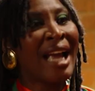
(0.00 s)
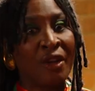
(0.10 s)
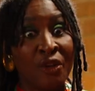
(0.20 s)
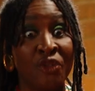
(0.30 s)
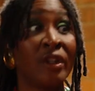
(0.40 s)
out.
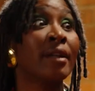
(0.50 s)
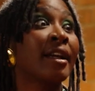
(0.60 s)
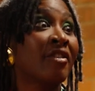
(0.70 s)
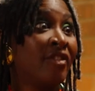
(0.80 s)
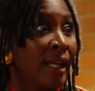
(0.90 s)
And you feel
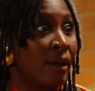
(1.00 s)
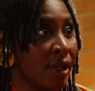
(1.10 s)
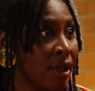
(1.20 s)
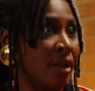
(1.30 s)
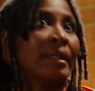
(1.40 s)
like a
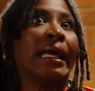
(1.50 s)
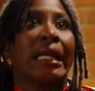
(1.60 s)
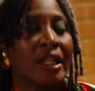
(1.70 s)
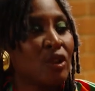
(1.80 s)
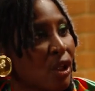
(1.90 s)
failure. And
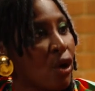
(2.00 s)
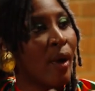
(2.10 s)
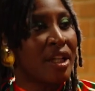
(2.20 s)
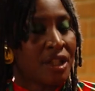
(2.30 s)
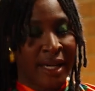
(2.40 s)
you start
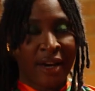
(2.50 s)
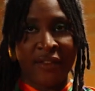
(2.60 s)
questioning